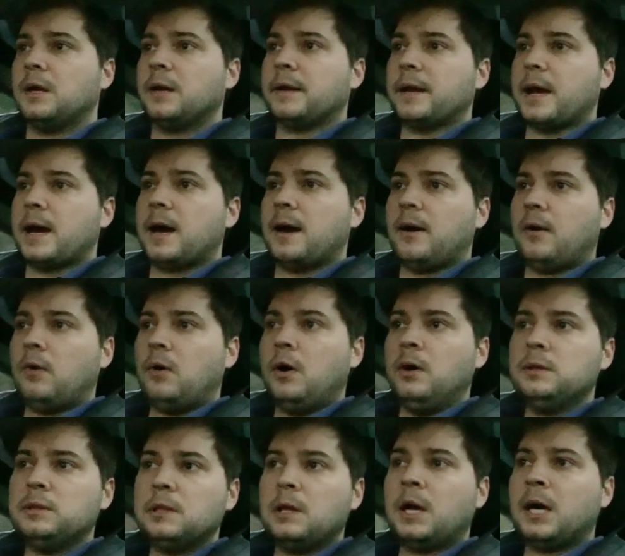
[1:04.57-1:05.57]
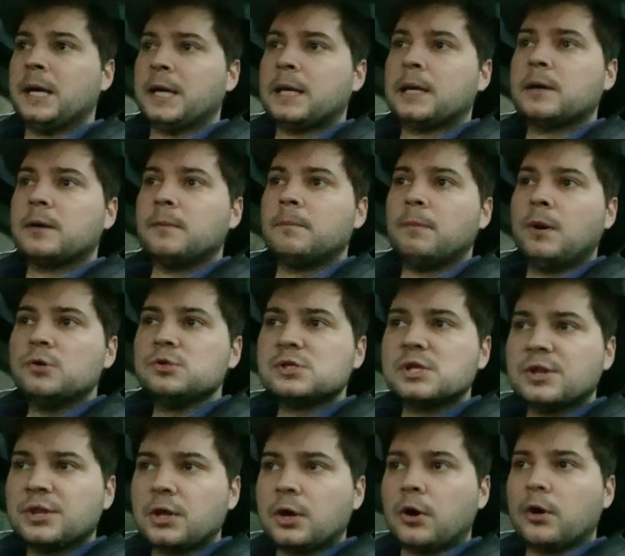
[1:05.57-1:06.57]
Now, unlike most
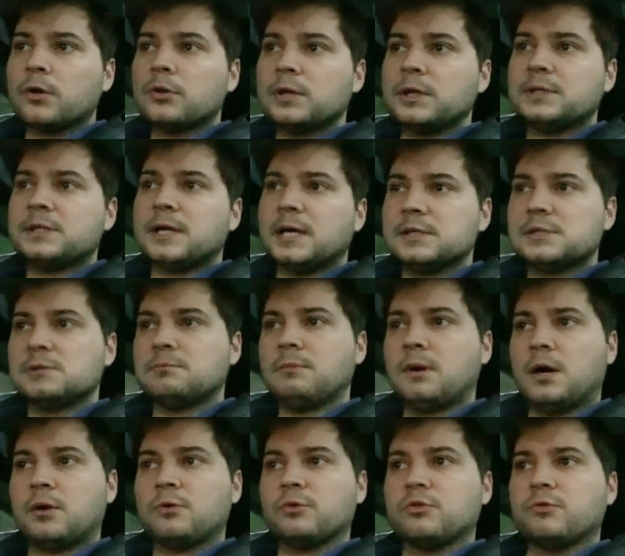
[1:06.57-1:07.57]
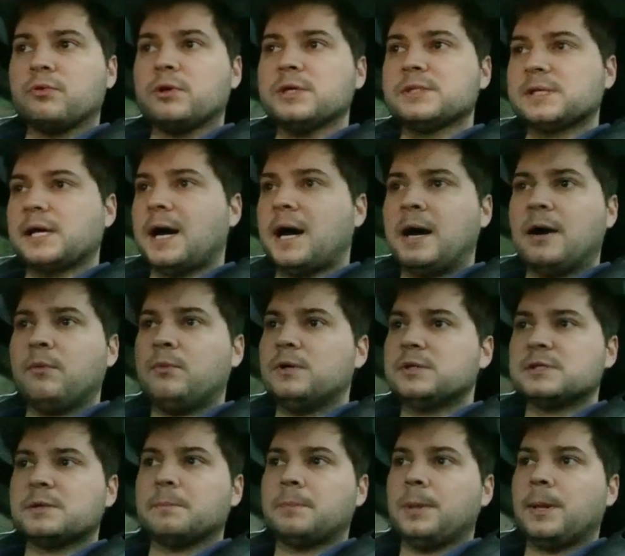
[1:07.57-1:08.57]
of the early Tesla Model 3s, I
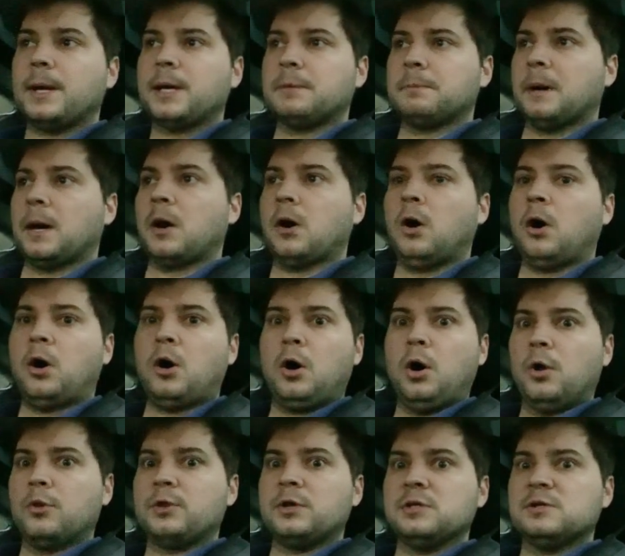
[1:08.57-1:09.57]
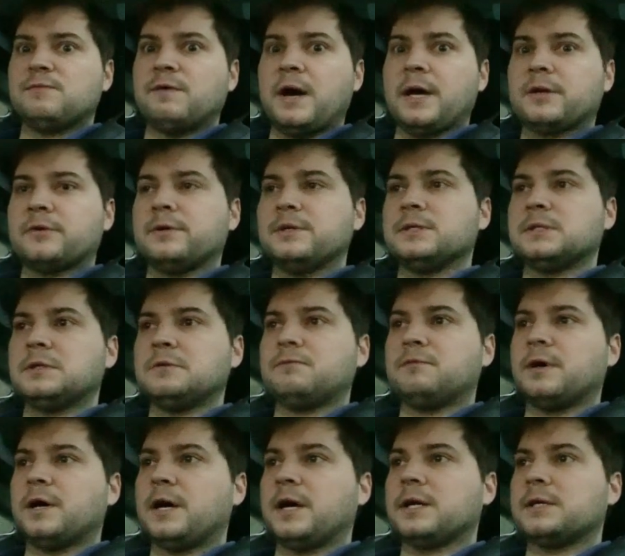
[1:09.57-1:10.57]
wasn't plagued by all these factory
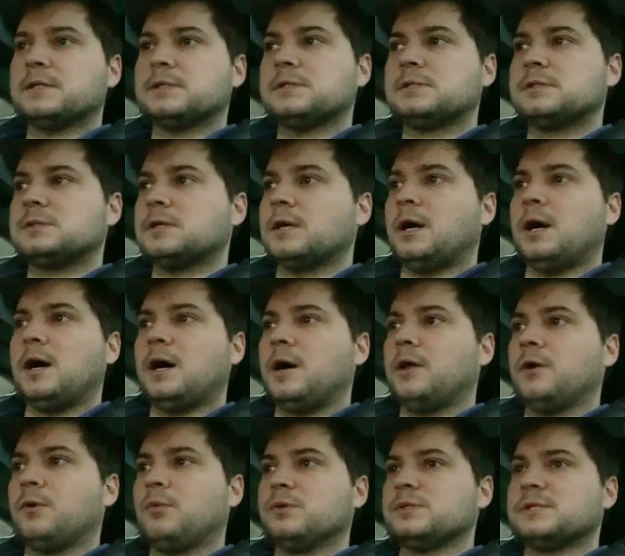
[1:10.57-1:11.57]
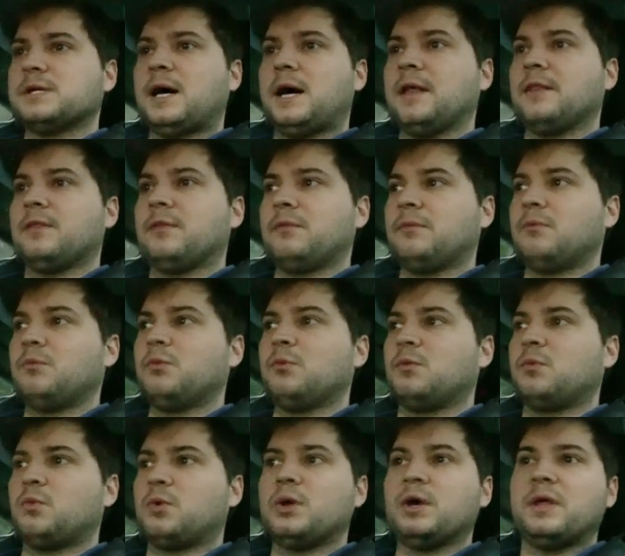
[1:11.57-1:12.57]
defects. There was not
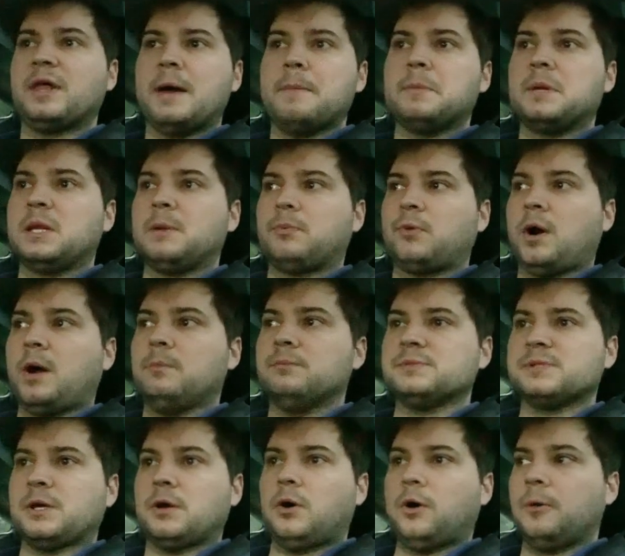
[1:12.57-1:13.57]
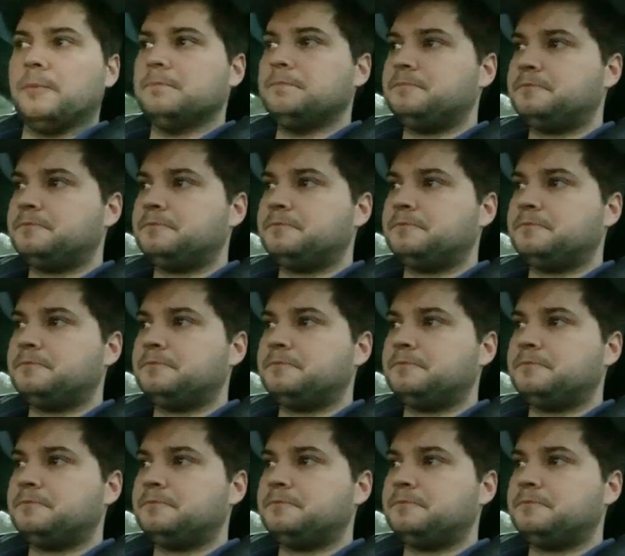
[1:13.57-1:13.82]
really that many problems at all.